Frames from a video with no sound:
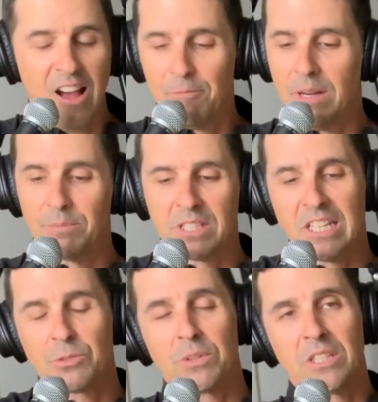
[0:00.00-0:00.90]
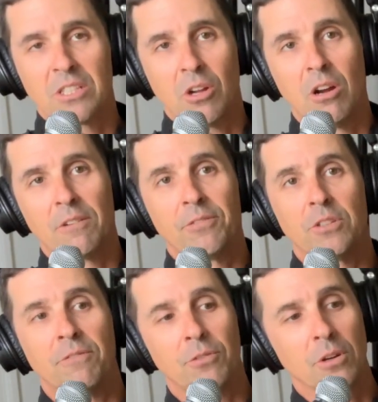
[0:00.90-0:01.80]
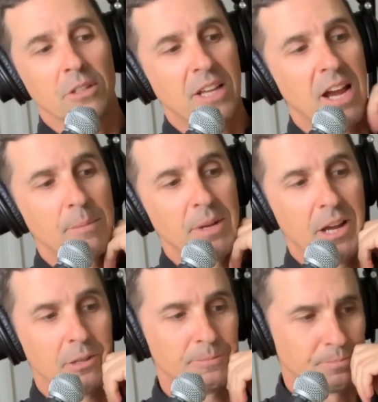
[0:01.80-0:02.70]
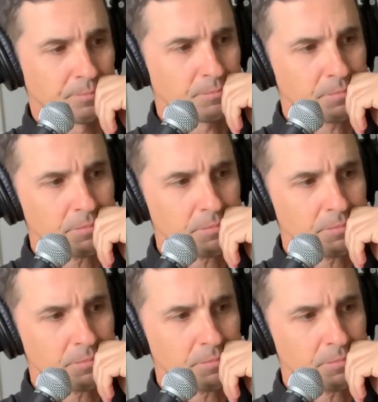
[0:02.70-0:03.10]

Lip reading: I've been obsessed with this song for a time now.